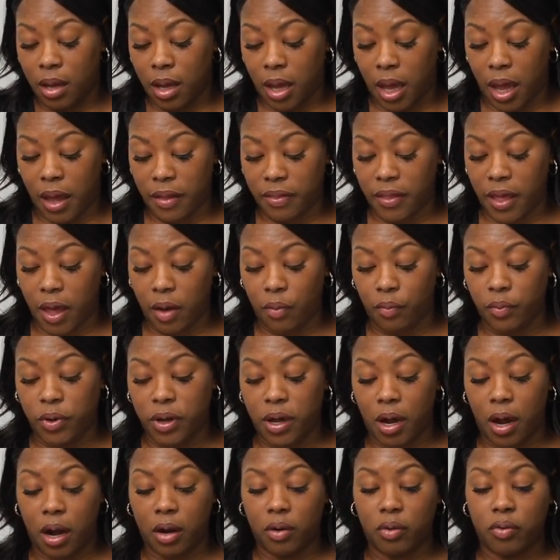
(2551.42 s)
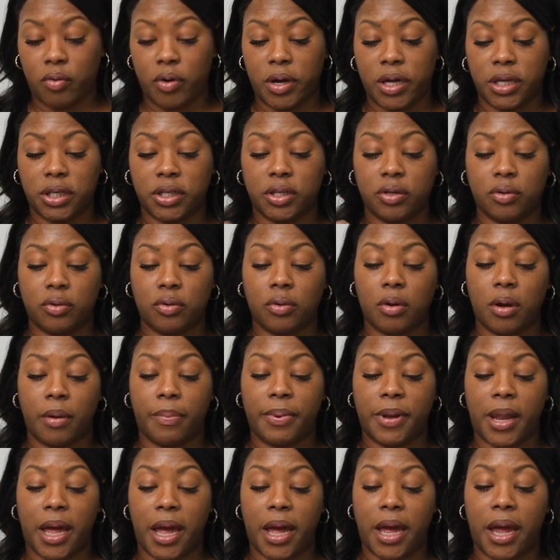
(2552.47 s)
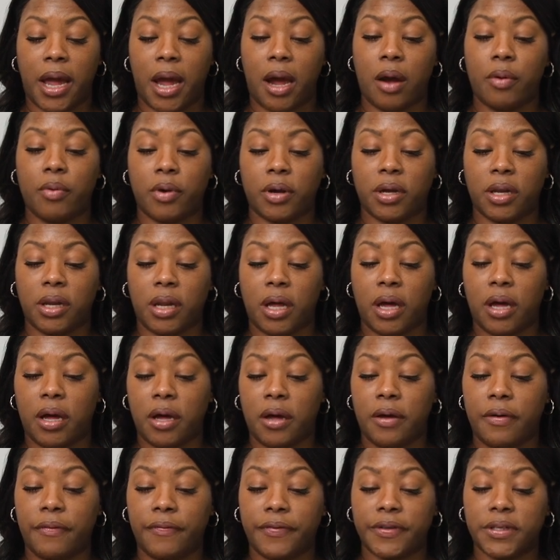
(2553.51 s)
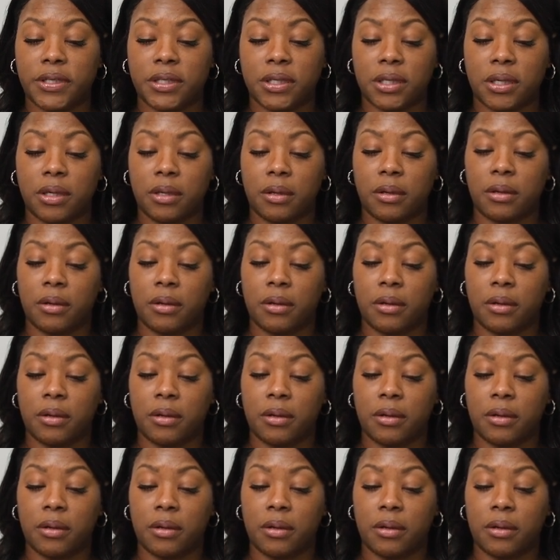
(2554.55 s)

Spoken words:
And then we are going to apply our gloves.